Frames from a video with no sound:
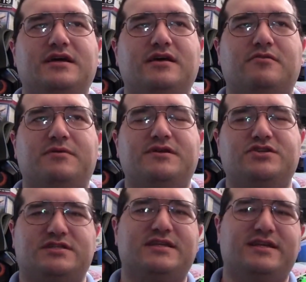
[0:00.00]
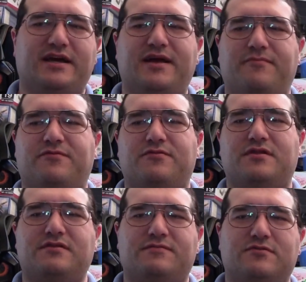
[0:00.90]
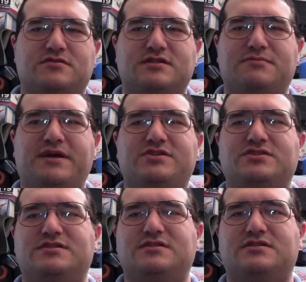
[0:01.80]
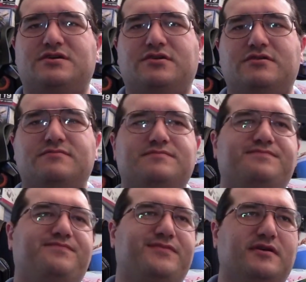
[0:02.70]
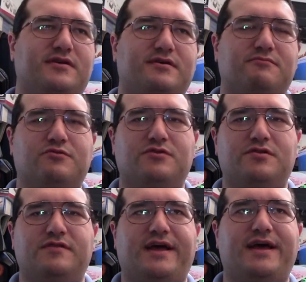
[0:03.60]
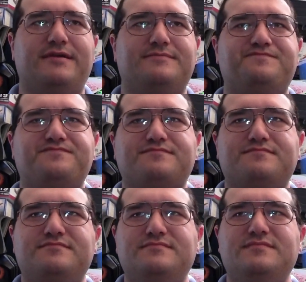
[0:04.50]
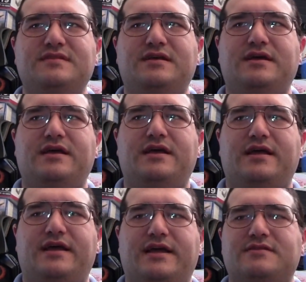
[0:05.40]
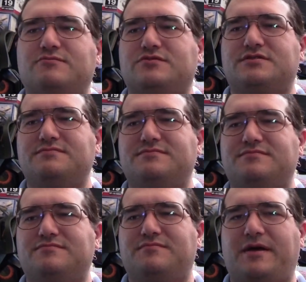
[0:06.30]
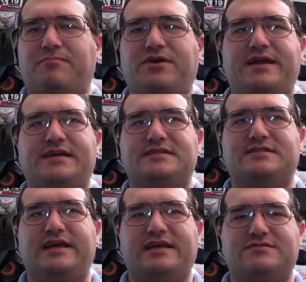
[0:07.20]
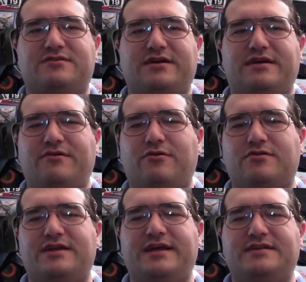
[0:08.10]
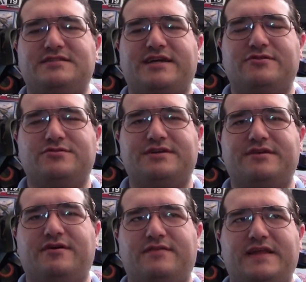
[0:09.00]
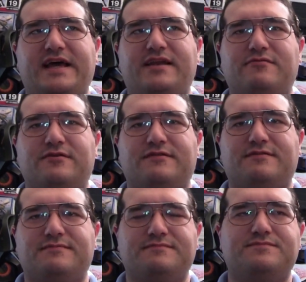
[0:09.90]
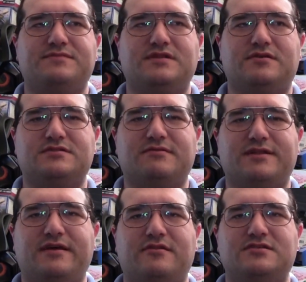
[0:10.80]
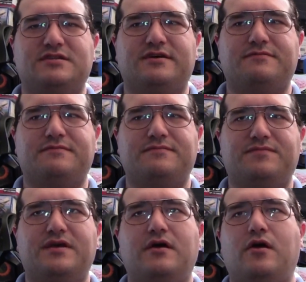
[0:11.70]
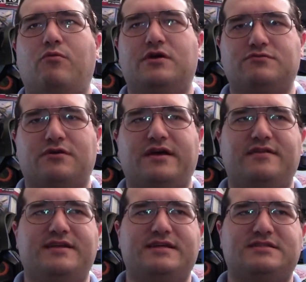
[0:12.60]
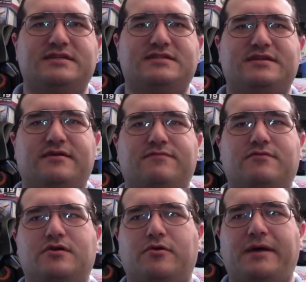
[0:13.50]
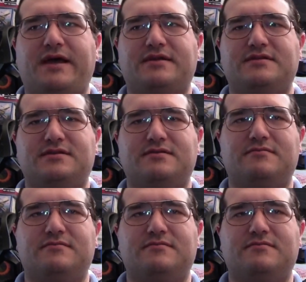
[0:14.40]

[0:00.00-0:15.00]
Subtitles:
it'll be just in time for the first expansion to start. We'll do that, and my plan is to sort of alternate scheduling of that with some of the other stuff. Once we're out of the Destiny stuff, we'll go back to